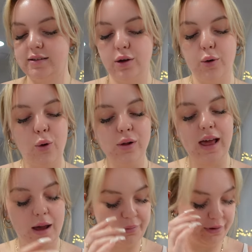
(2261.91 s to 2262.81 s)
So all
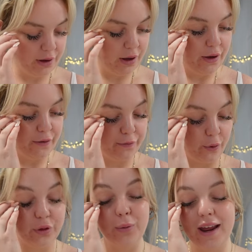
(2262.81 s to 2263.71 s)
up
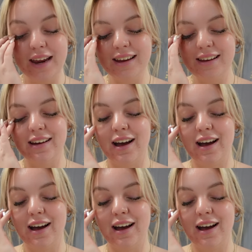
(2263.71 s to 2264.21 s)
for the week,